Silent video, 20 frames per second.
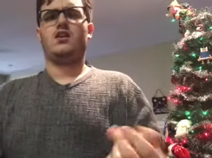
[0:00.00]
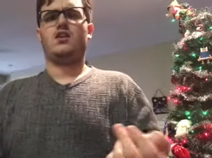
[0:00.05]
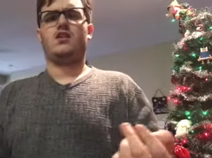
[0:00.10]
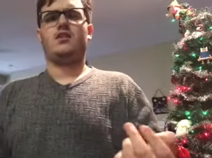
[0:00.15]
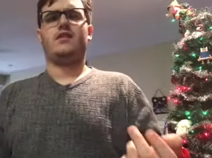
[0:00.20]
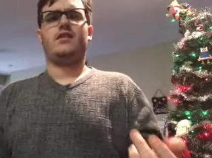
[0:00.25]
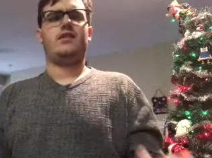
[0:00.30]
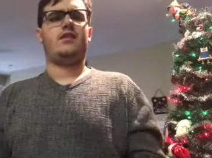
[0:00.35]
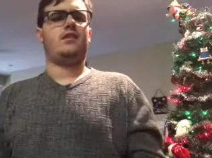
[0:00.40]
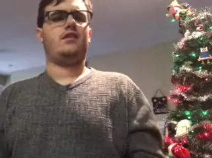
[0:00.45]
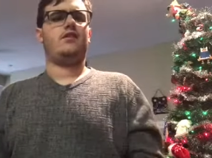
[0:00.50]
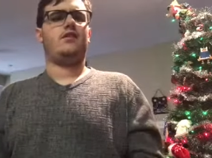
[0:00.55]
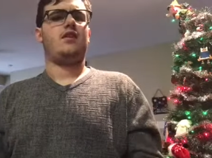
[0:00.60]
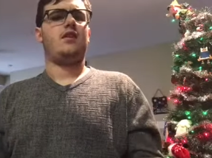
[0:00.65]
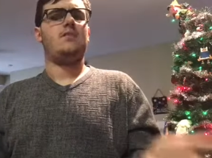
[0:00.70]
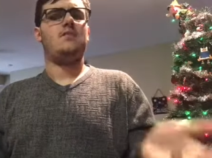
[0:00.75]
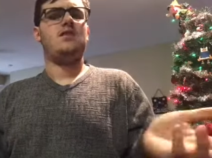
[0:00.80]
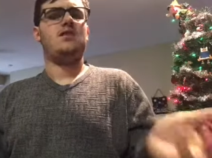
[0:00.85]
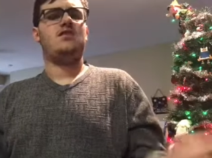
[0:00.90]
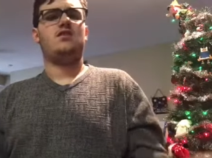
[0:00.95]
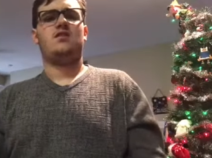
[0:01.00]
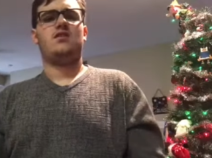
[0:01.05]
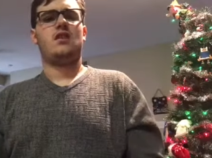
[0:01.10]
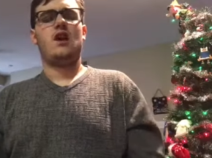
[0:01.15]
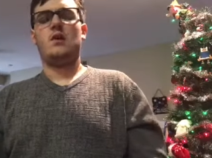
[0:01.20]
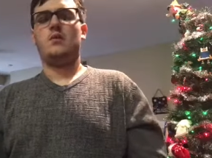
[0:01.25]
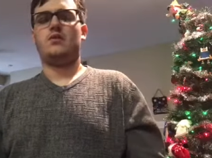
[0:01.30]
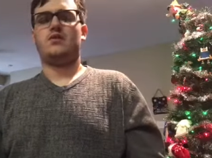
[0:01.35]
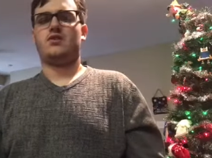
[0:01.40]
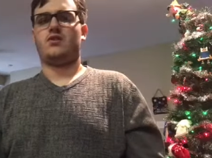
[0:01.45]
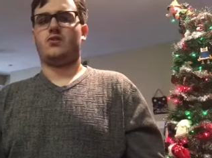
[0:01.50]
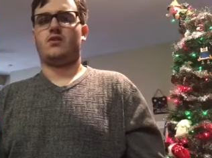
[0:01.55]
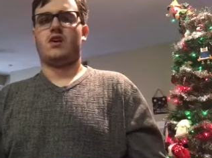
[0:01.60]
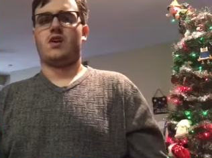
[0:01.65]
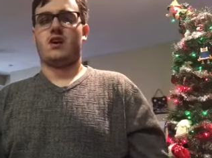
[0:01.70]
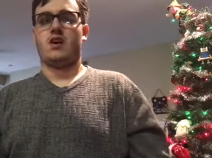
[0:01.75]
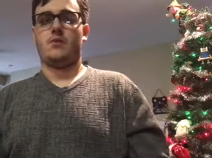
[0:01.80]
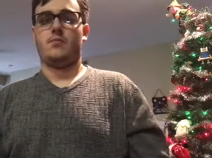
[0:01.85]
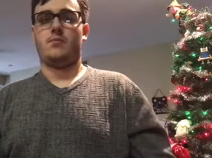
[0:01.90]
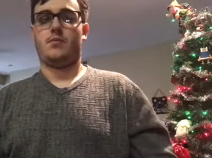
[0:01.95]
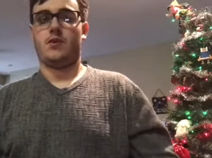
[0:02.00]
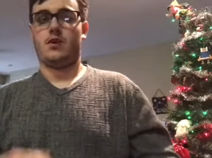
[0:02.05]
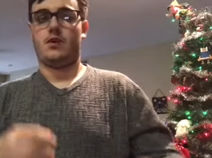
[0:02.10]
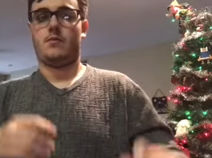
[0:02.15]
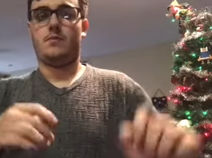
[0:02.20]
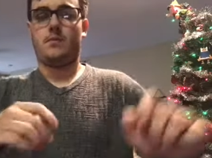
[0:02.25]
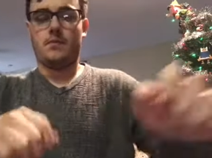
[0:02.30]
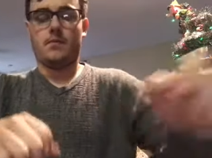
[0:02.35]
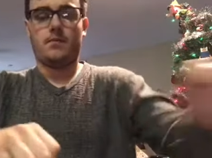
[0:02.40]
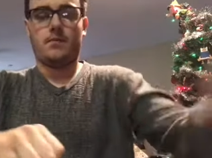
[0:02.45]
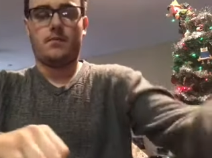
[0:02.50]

eh, I mean, that one's okay, but